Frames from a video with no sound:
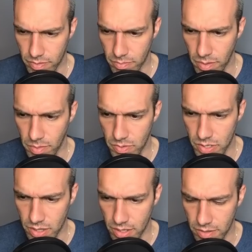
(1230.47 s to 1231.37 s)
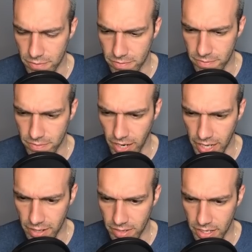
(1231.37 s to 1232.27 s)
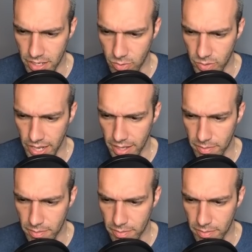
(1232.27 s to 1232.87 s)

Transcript: maybe it was on the Friday video when I.